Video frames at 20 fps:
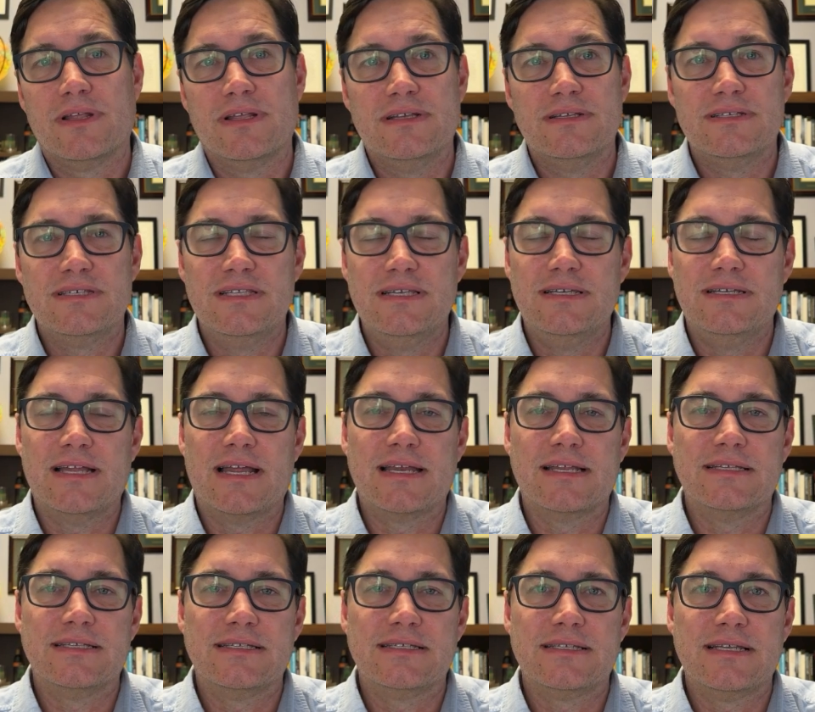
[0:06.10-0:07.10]
into the
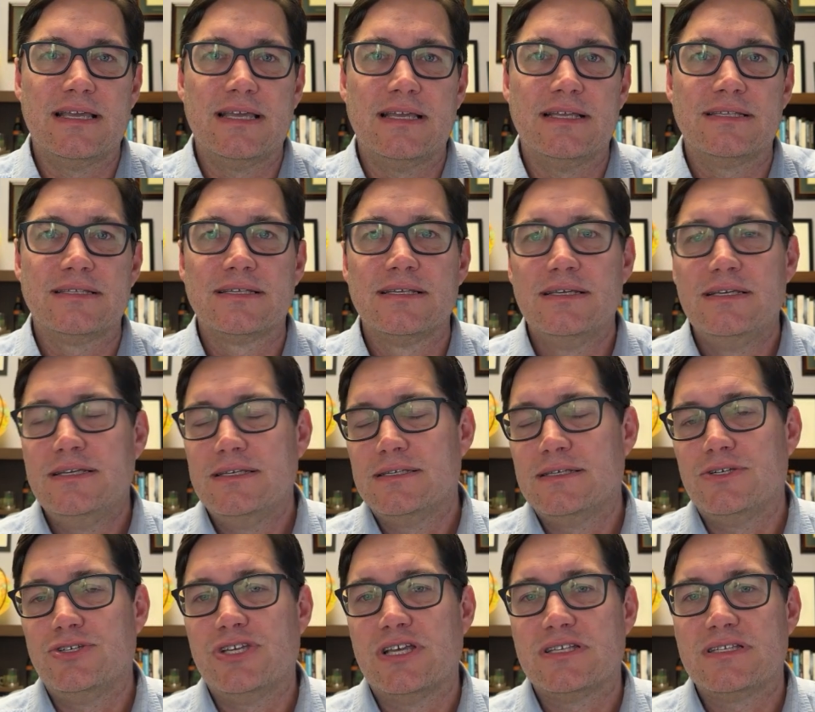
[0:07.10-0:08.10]
United States,
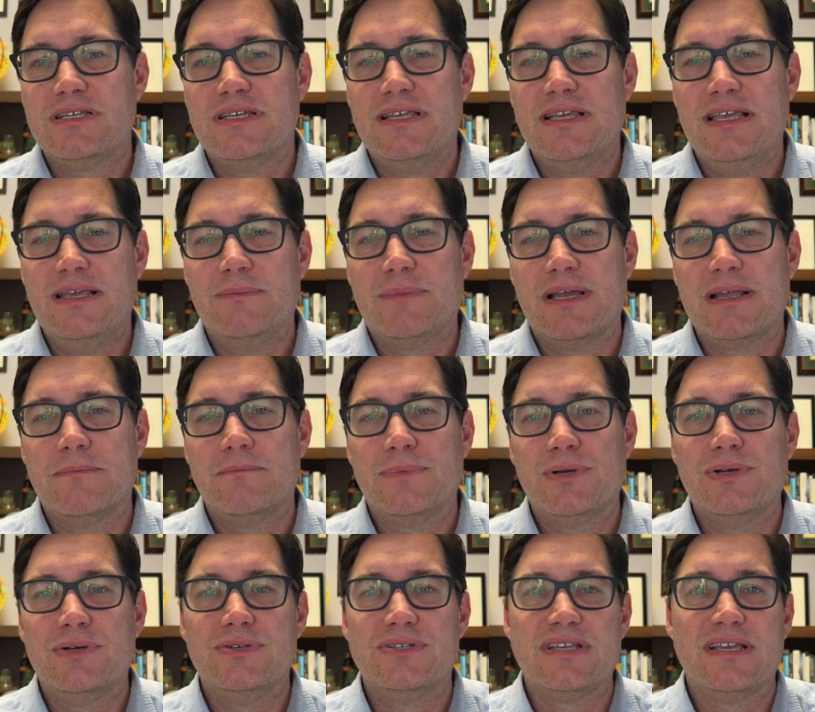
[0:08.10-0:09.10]
suggesting he might
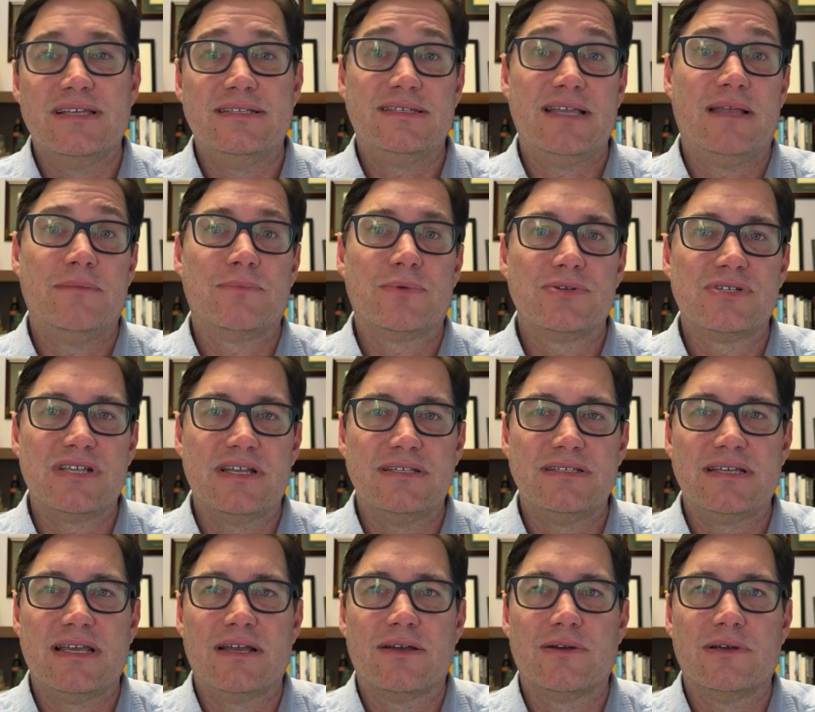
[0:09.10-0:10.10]
impose a 10%
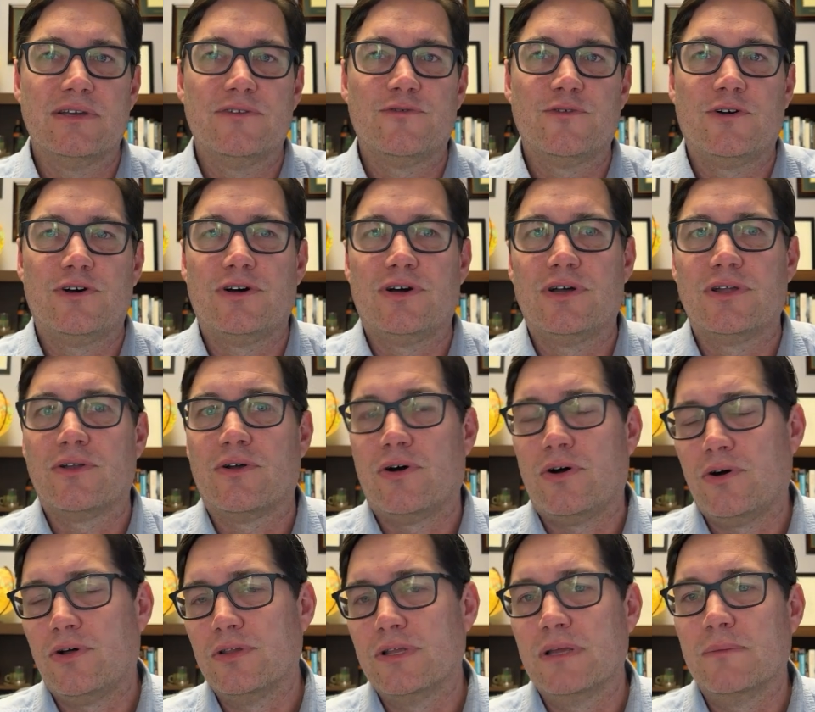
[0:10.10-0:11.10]
tariff on
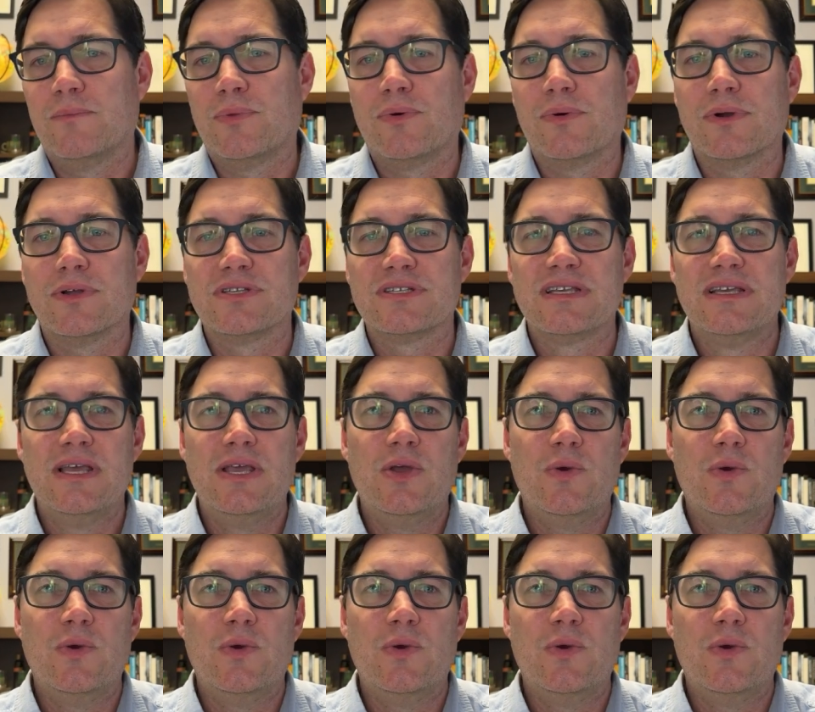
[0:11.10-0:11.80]
all imports,